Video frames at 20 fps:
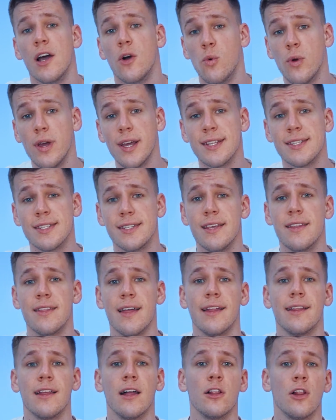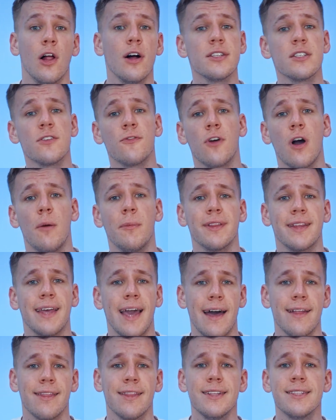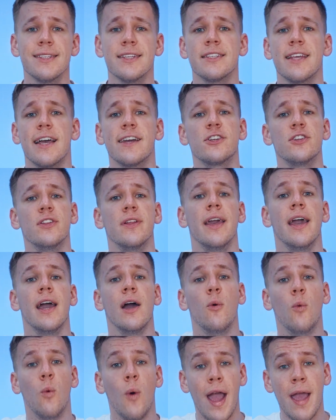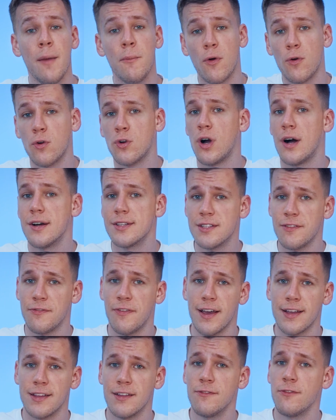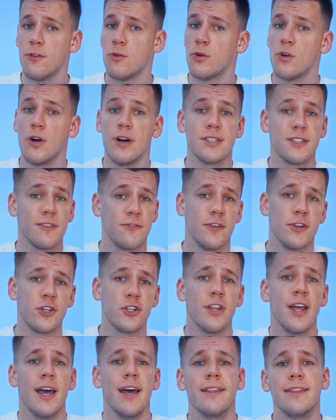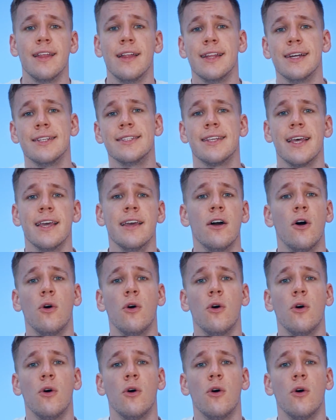we can see that lots of common cat leads is actually way more cost effective or cost efficient than, let's say,